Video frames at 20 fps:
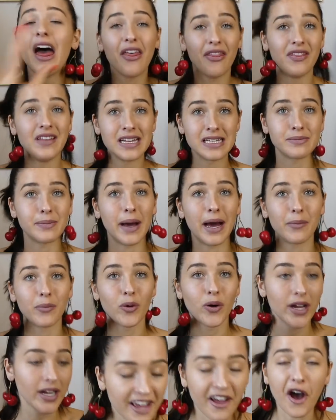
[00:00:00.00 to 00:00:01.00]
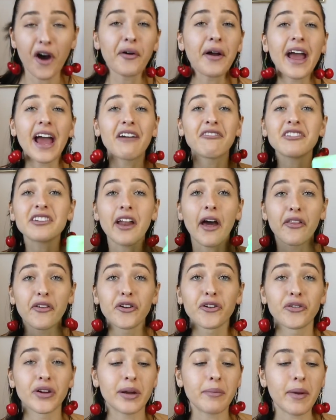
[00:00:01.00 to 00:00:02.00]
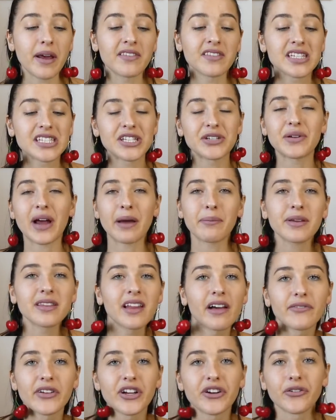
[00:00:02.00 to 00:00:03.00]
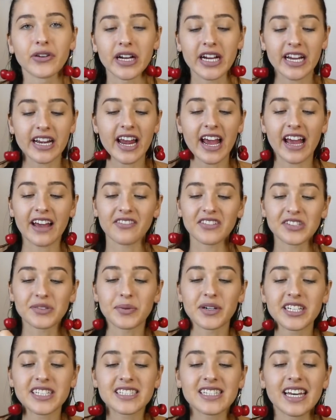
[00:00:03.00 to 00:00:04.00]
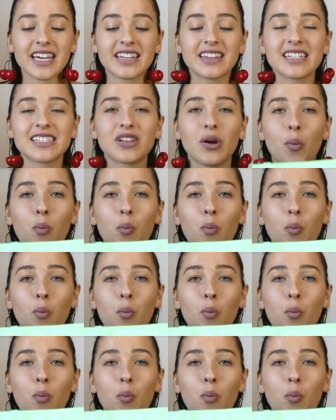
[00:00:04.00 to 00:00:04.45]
this bad boy. Okay, I have another green bathing suit. I've been loving green, and this one is like this